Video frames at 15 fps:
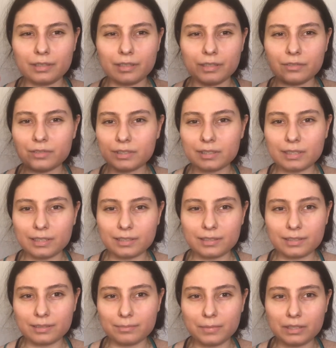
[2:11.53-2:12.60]

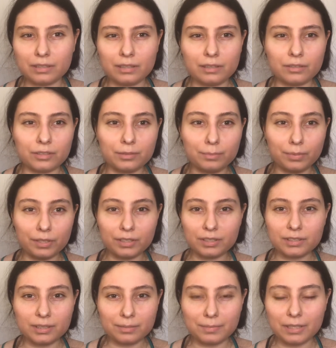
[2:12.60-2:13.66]
irritates me or
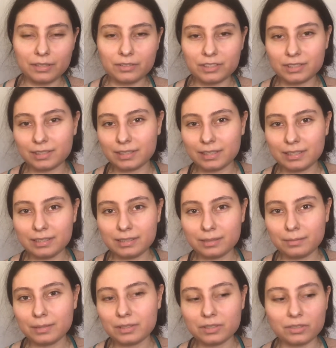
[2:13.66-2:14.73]
burns me or stings
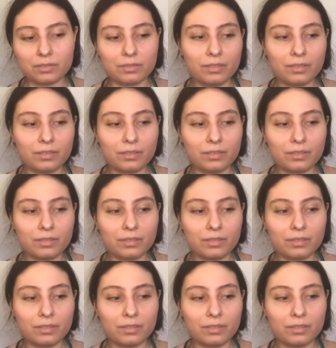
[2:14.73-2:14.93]
me. So